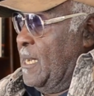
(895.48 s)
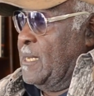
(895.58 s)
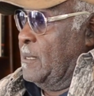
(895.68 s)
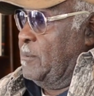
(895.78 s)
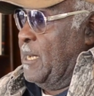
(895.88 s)

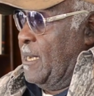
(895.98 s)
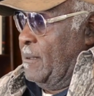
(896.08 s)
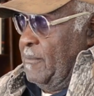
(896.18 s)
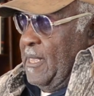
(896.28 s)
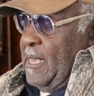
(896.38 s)
had up there.
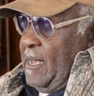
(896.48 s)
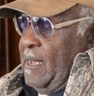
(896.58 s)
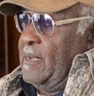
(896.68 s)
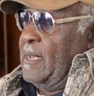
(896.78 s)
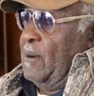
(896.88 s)

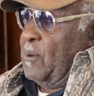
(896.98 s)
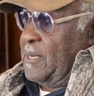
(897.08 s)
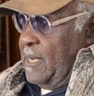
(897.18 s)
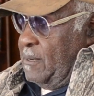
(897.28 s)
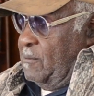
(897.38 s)
And that's
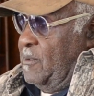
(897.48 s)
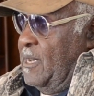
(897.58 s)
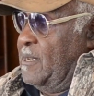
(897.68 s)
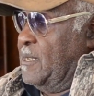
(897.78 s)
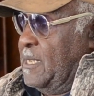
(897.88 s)
what
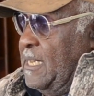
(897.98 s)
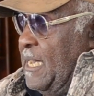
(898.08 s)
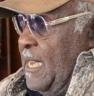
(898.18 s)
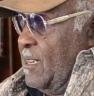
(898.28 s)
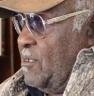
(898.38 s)
then they
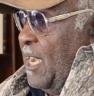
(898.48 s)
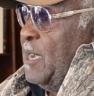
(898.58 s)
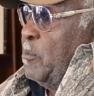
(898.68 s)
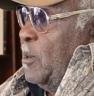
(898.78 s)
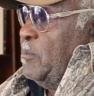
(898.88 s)
had a
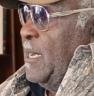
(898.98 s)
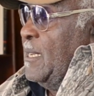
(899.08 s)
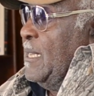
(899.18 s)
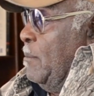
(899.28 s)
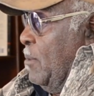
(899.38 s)
table up
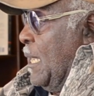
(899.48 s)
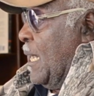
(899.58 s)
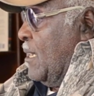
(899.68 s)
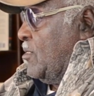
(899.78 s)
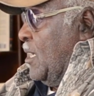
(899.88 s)
there. But
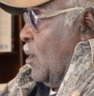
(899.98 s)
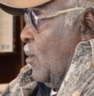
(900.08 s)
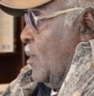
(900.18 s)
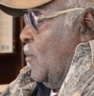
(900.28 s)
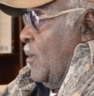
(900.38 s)
like I said,
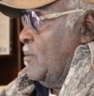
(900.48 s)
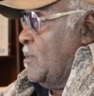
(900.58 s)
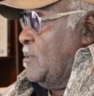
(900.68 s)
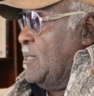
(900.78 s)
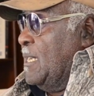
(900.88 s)
all in one
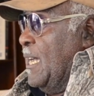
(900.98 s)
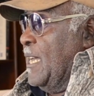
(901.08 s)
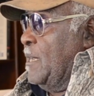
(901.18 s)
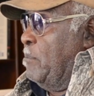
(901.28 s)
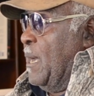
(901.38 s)
room.
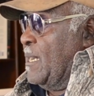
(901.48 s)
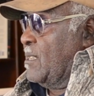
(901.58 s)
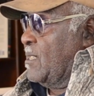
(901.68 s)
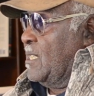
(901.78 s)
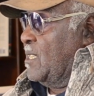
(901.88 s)
And the bed
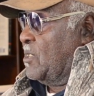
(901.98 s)
was in the